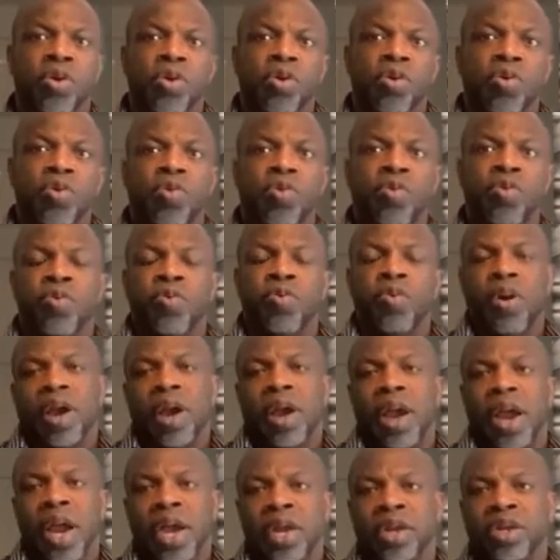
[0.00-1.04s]
who
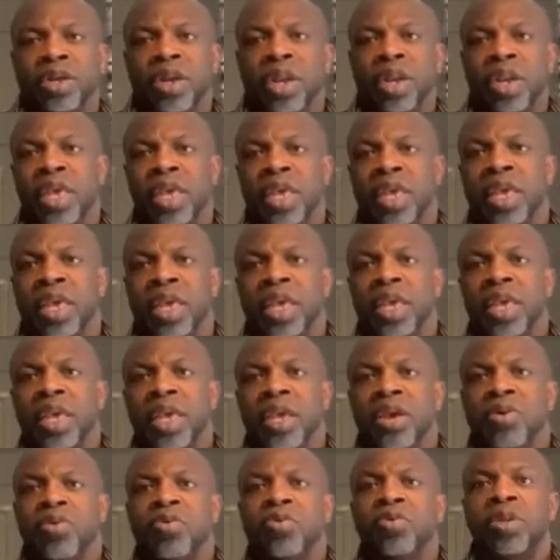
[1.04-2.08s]
actually,
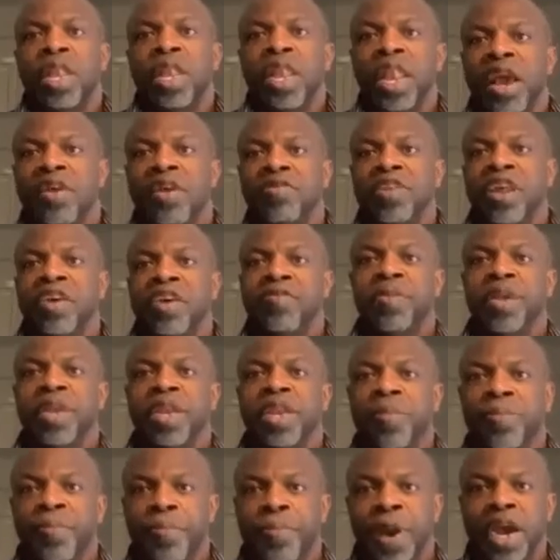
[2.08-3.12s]
whose lives have been
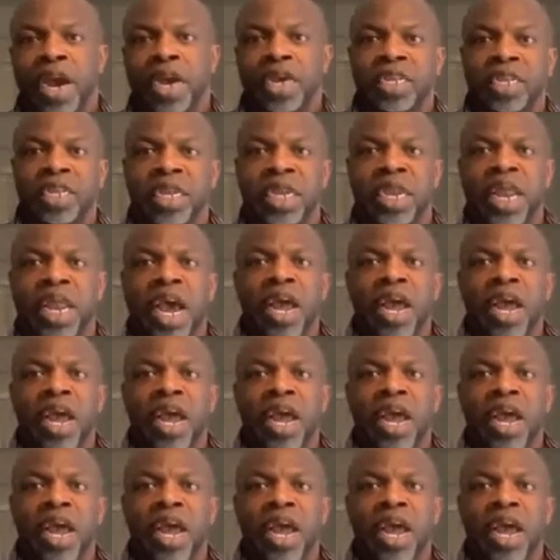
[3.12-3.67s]
impacted